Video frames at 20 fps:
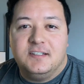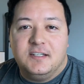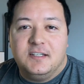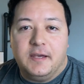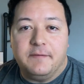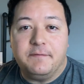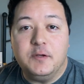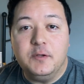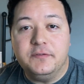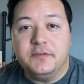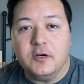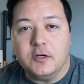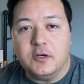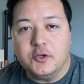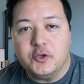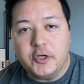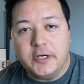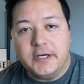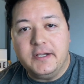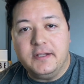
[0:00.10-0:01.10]
If you'd started
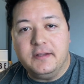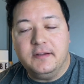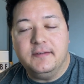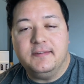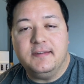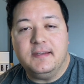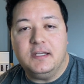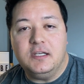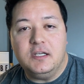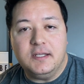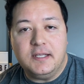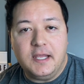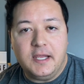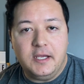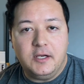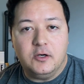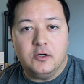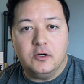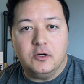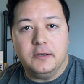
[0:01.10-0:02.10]
trading this
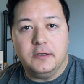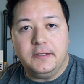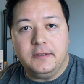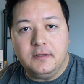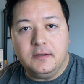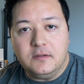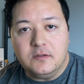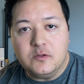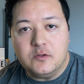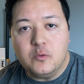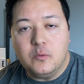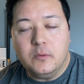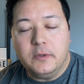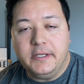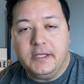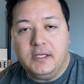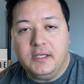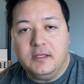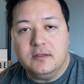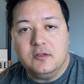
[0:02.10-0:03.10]
indicator in
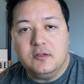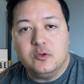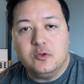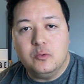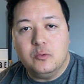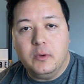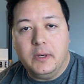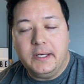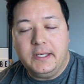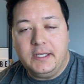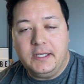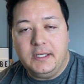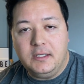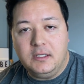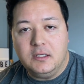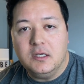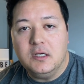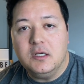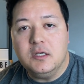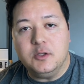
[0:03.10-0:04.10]
2020,
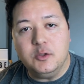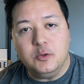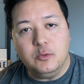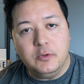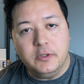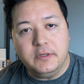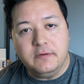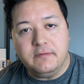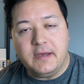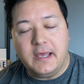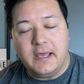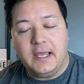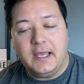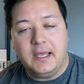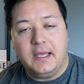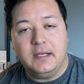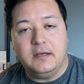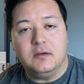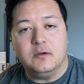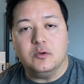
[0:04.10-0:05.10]
you would have
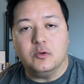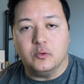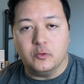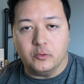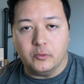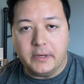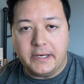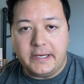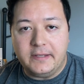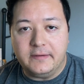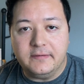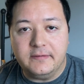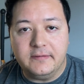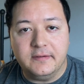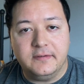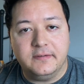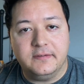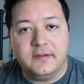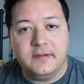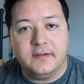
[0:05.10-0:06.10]
had great
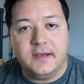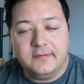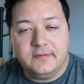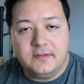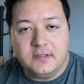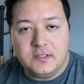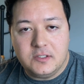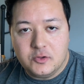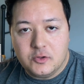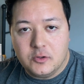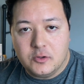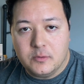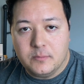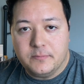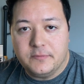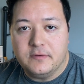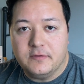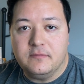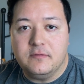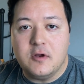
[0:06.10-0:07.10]
success in terms
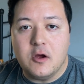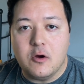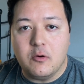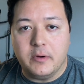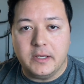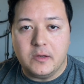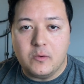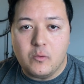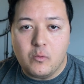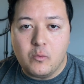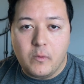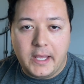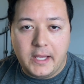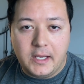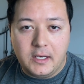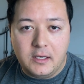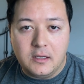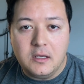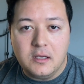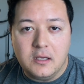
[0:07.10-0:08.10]
of knowing
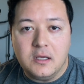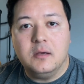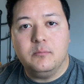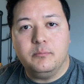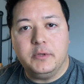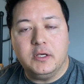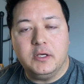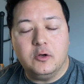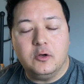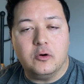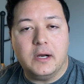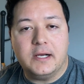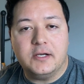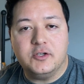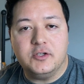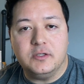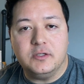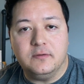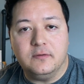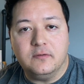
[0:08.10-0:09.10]
when big
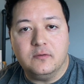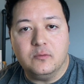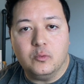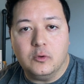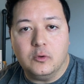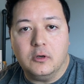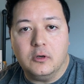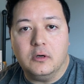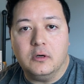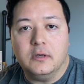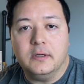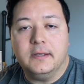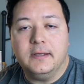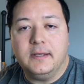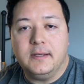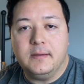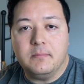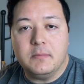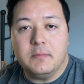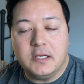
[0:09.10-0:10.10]
corrections were
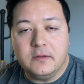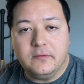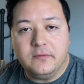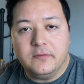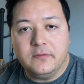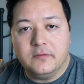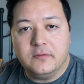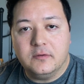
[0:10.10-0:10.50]
imminent.